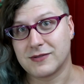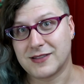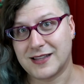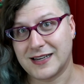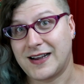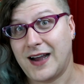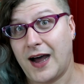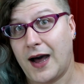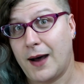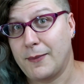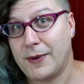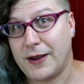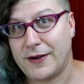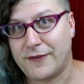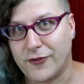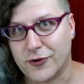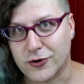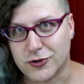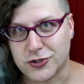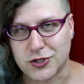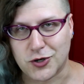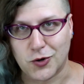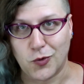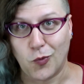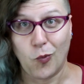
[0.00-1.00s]
the comic
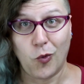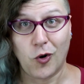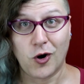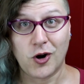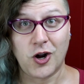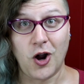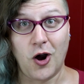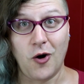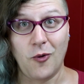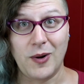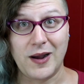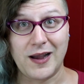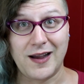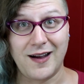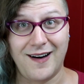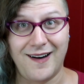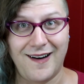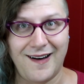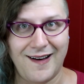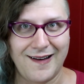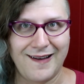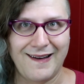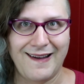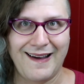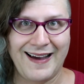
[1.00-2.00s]
version, were going
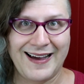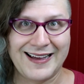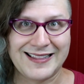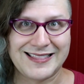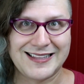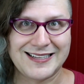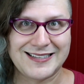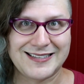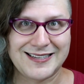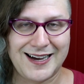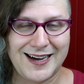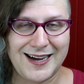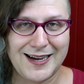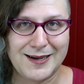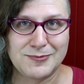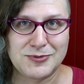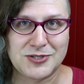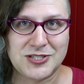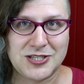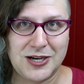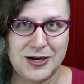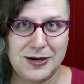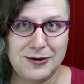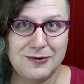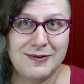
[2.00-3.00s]
on at the time.
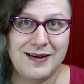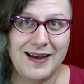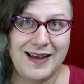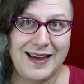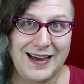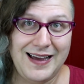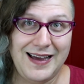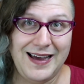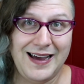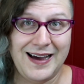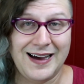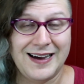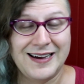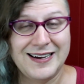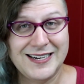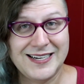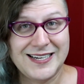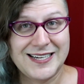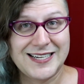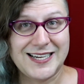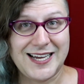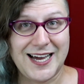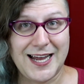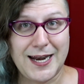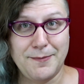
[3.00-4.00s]
So, ah,
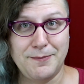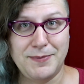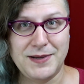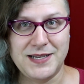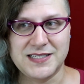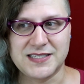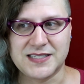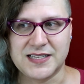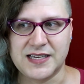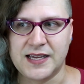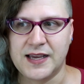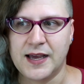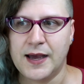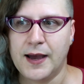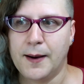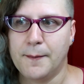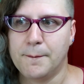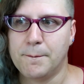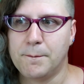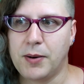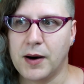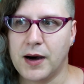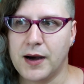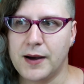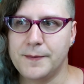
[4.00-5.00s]
kind of busy.
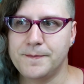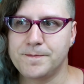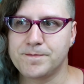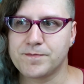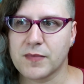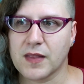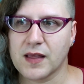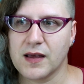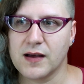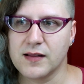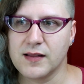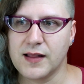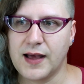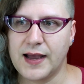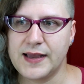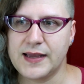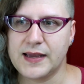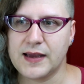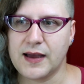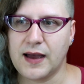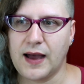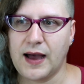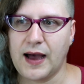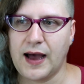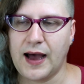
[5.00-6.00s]
But, like,
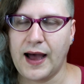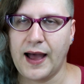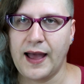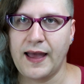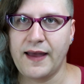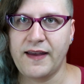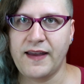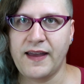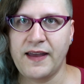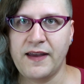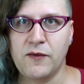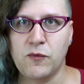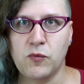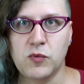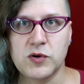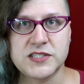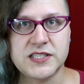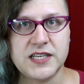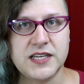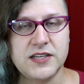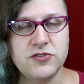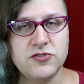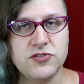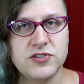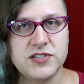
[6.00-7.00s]
I, it was
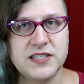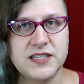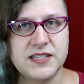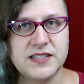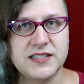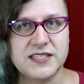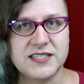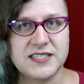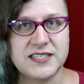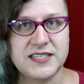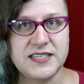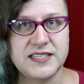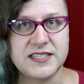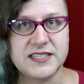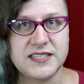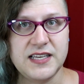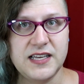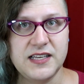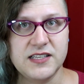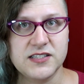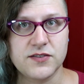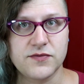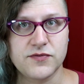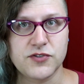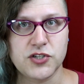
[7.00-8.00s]
interesting to see
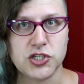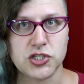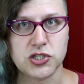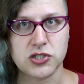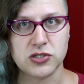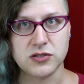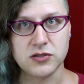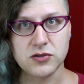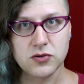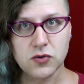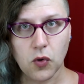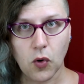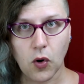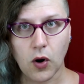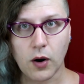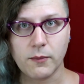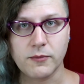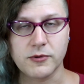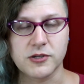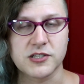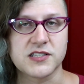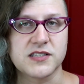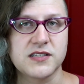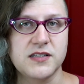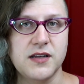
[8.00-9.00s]
scenes of just
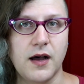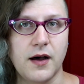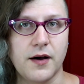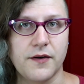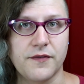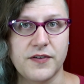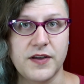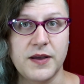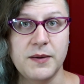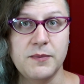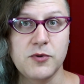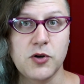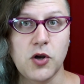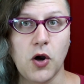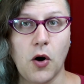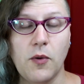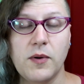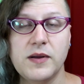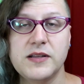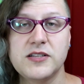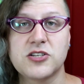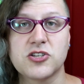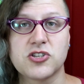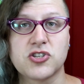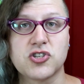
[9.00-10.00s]
normal stuff. Him
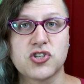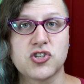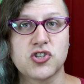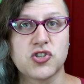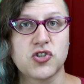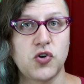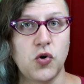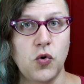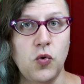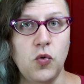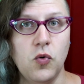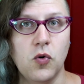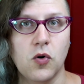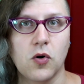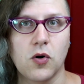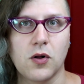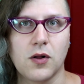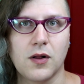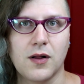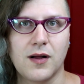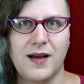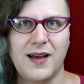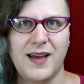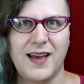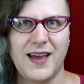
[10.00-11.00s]
going to school
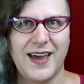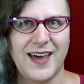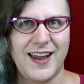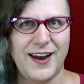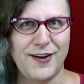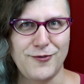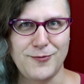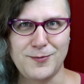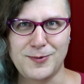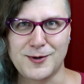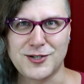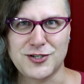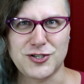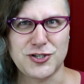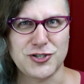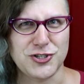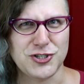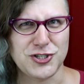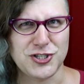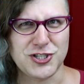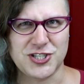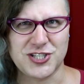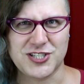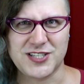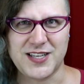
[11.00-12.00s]
and everybody
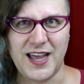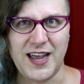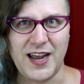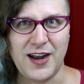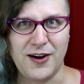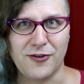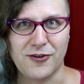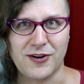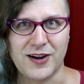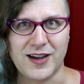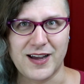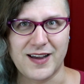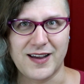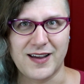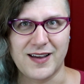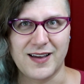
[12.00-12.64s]
just staring.